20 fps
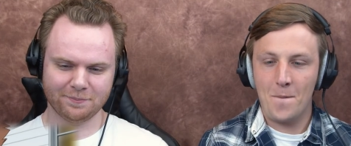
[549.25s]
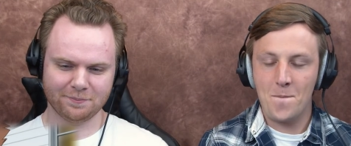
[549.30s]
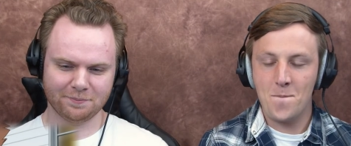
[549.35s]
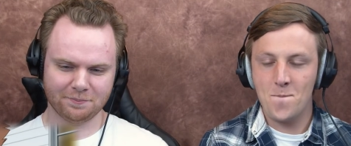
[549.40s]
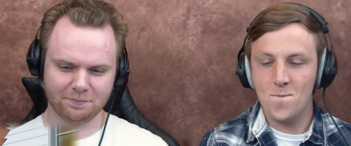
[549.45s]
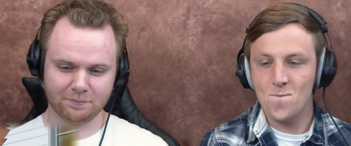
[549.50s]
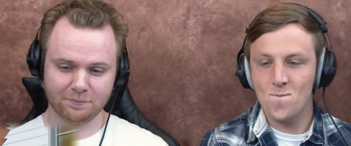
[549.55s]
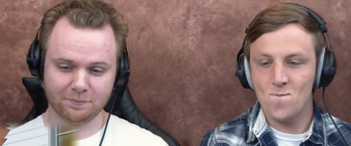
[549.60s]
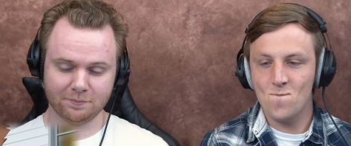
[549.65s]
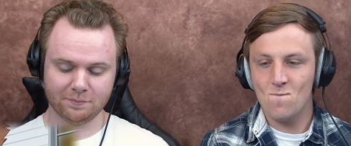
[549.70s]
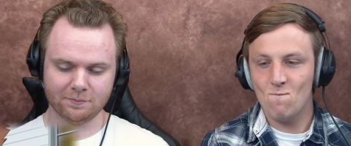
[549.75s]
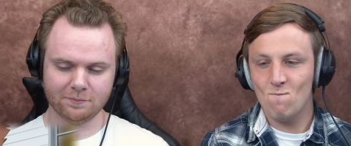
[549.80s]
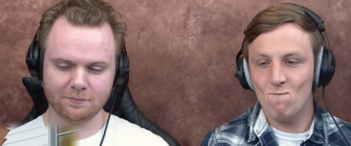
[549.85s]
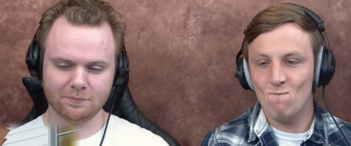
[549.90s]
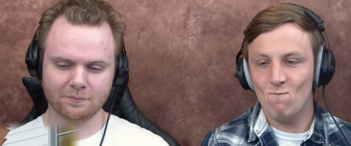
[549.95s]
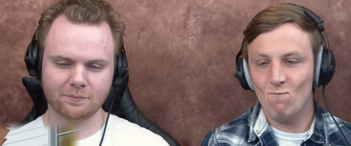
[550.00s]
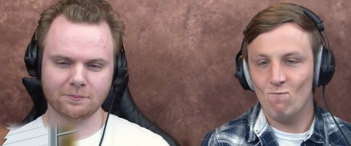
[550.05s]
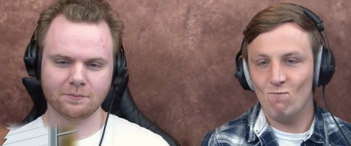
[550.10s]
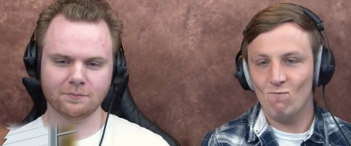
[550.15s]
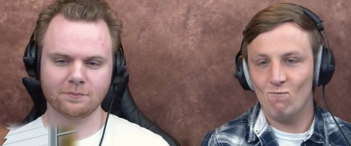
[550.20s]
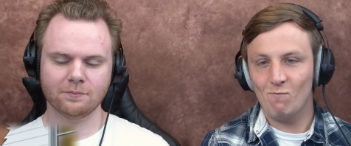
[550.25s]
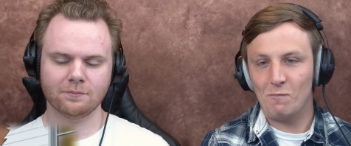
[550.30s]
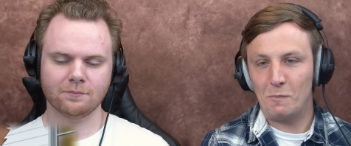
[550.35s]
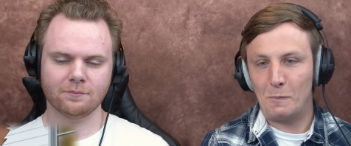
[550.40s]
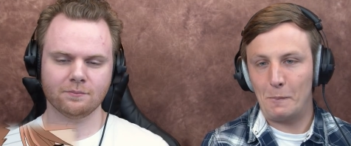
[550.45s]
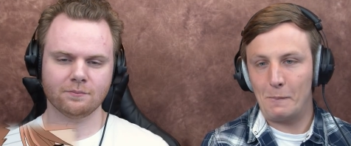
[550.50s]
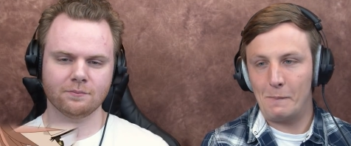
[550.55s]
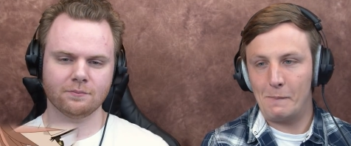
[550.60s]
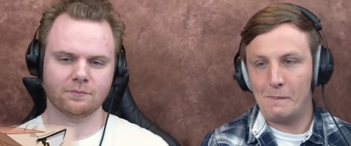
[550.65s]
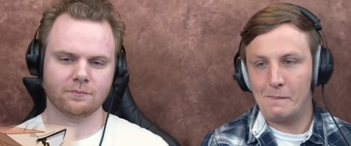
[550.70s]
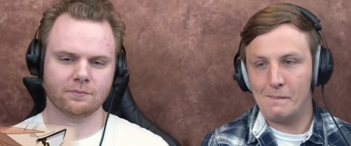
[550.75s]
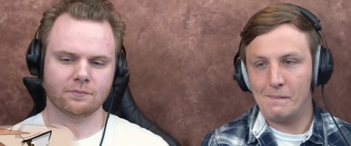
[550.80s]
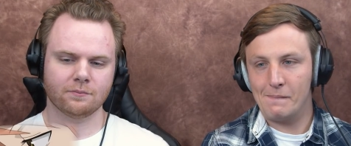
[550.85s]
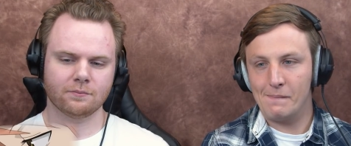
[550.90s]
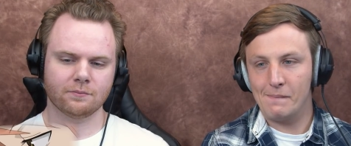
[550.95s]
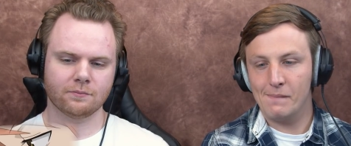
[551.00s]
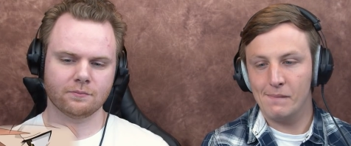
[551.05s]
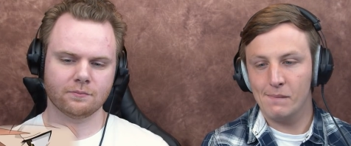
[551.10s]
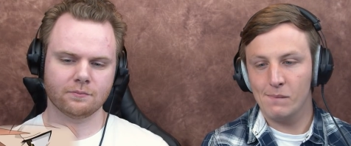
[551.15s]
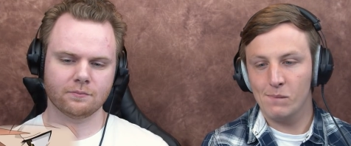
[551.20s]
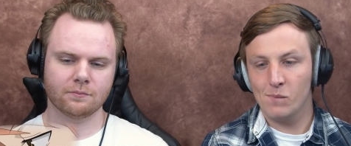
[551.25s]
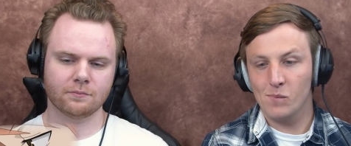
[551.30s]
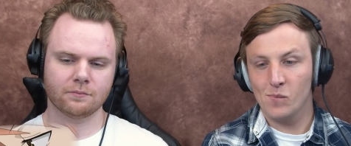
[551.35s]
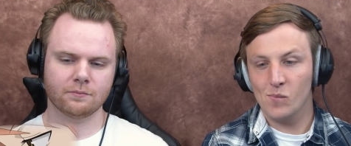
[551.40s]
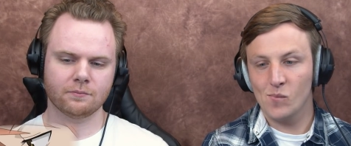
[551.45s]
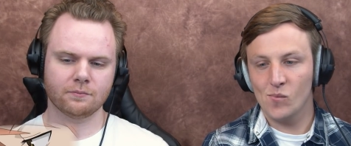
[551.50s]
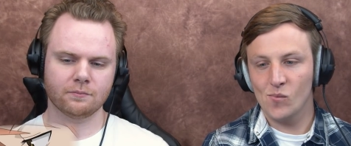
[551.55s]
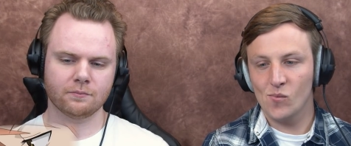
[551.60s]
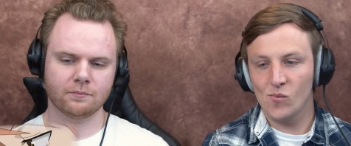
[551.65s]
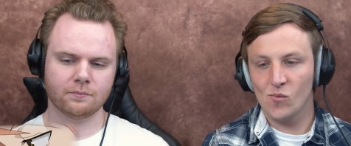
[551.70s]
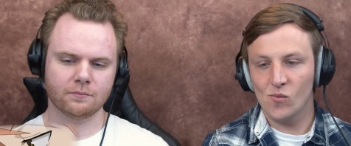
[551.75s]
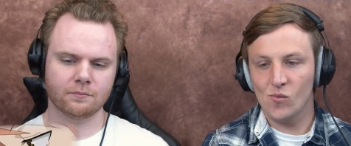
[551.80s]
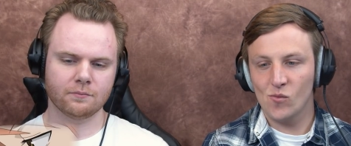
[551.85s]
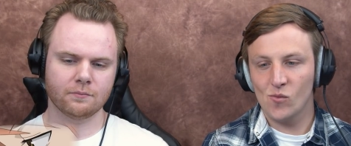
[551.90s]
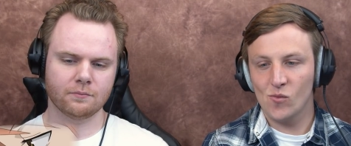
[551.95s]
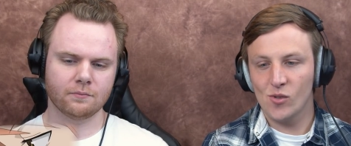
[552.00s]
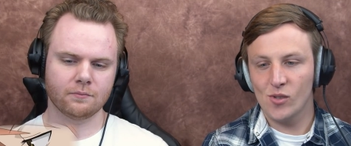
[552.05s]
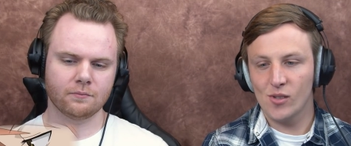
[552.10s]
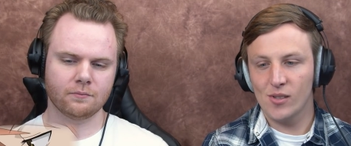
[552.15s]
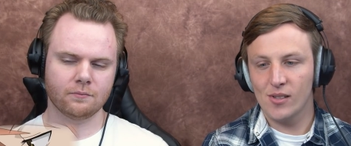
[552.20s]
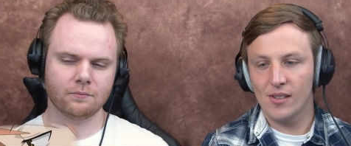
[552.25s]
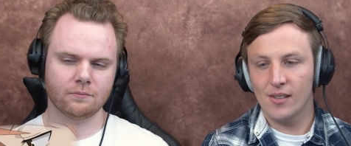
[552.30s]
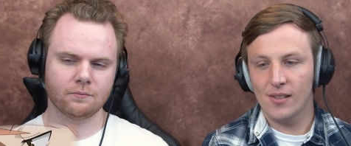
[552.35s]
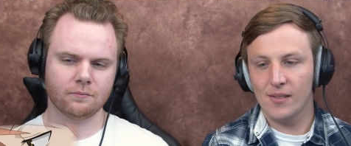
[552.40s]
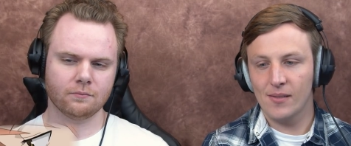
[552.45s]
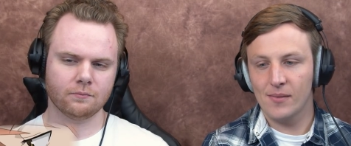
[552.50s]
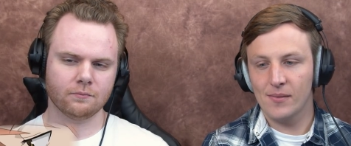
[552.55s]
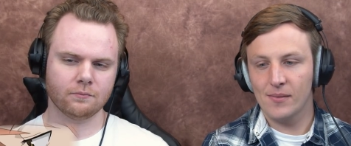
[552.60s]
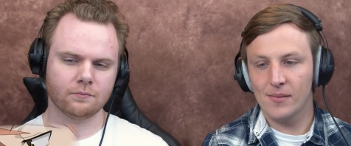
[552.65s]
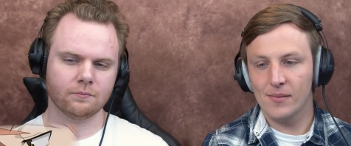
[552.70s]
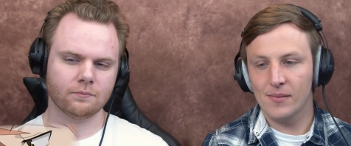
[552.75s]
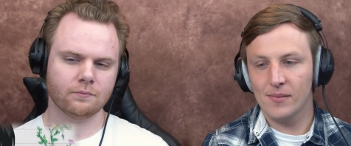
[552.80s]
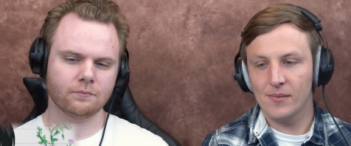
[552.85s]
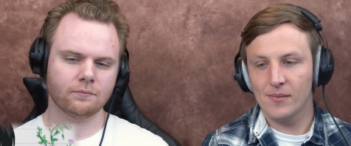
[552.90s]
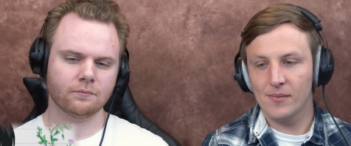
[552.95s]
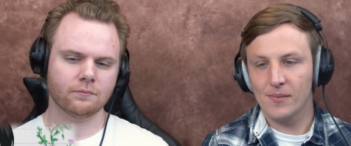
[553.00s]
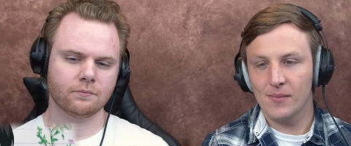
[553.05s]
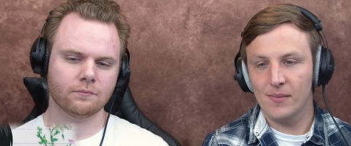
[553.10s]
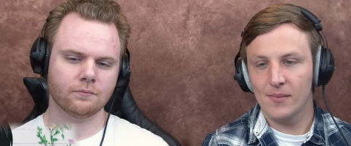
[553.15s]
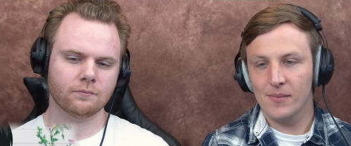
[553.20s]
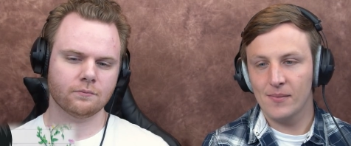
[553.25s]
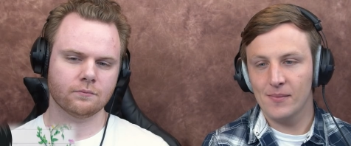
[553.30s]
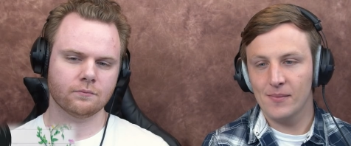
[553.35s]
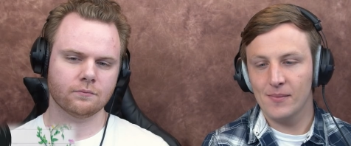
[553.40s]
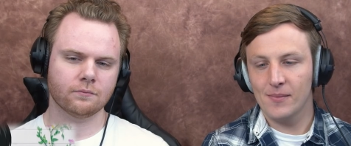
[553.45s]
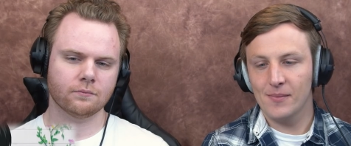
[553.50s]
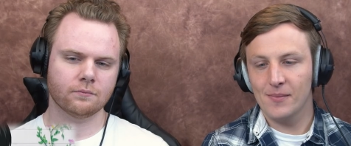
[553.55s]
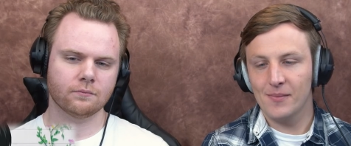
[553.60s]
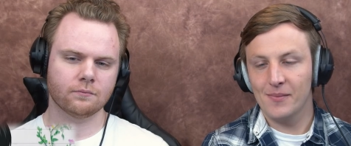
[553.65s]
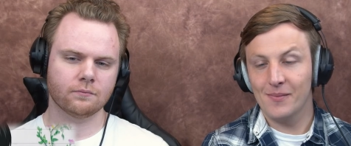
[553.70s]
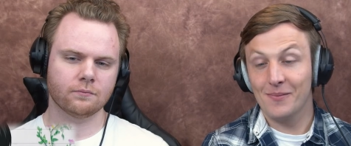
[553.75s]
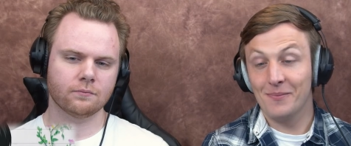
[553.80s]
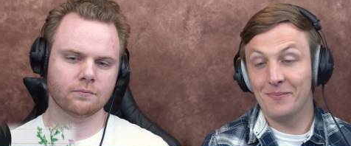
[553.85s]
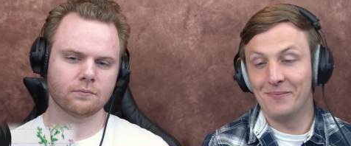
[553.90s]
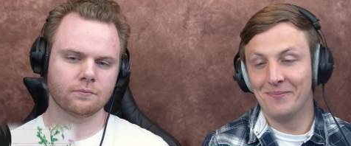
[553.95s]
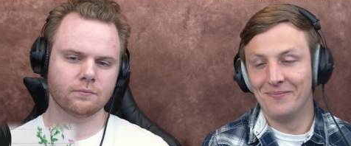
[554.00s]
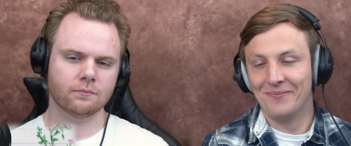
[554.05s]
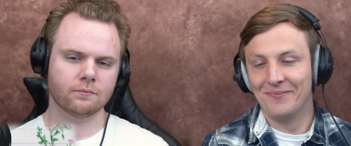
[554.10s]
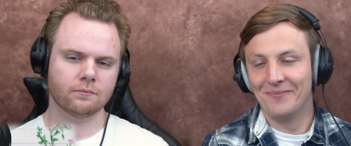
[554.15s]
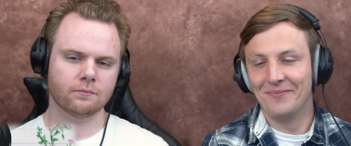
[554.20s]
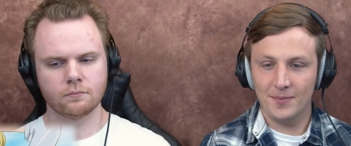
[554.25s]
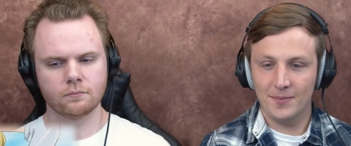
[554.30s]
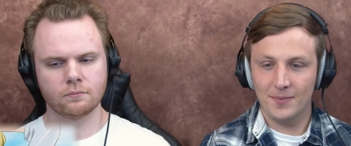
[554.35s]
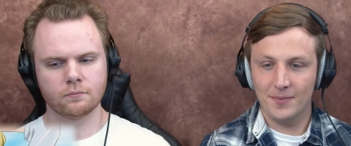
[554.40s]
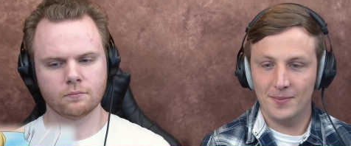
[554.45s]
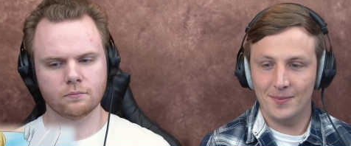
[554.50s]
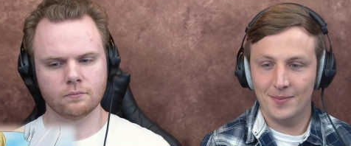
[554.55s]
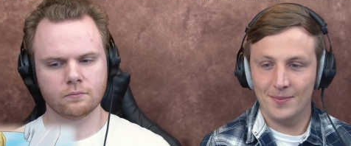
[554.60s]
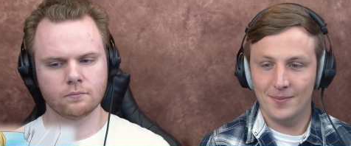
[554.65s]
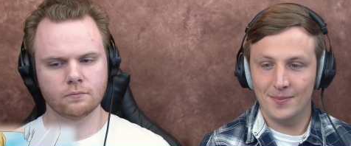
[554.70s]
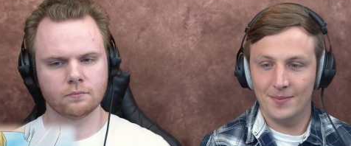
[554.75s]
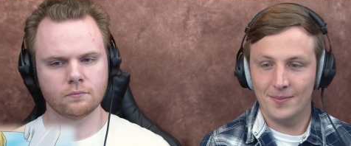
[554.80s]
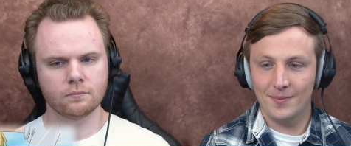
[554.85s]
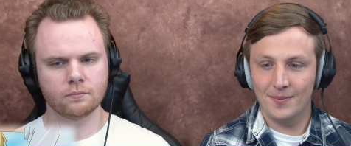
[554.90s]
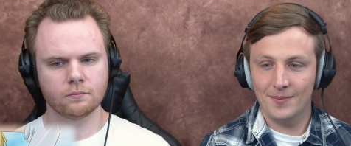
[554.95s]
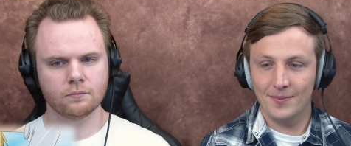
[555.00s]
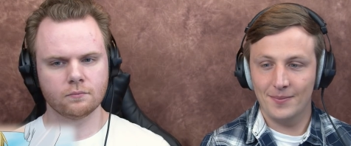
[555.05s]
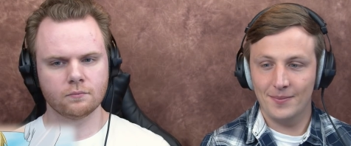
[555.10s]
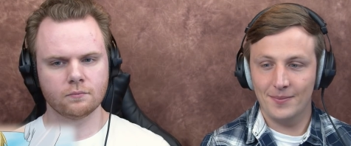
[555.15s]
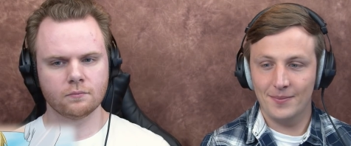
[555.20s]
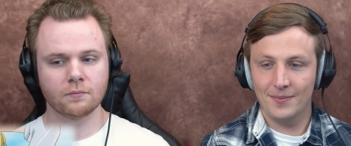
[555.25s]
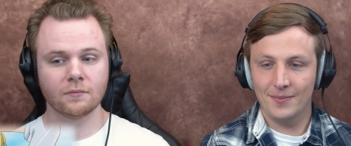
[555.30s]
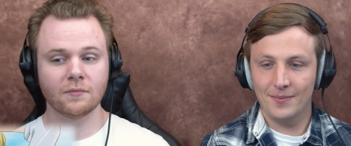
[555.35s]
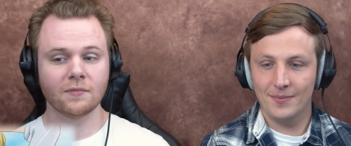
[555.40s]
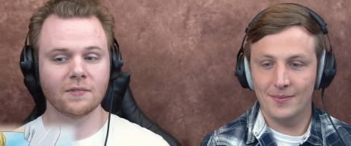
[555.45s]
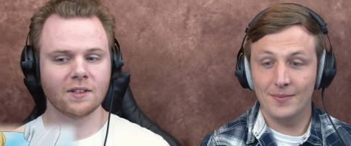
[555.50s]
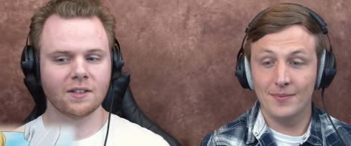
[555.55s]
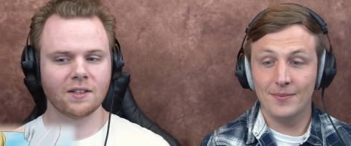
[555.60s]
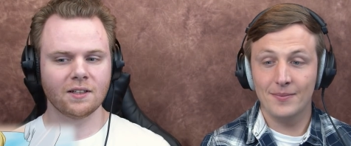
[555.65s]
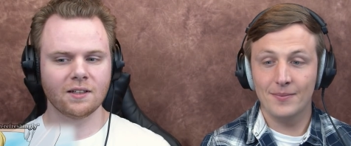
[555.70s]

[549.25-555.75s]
Nobody speaks.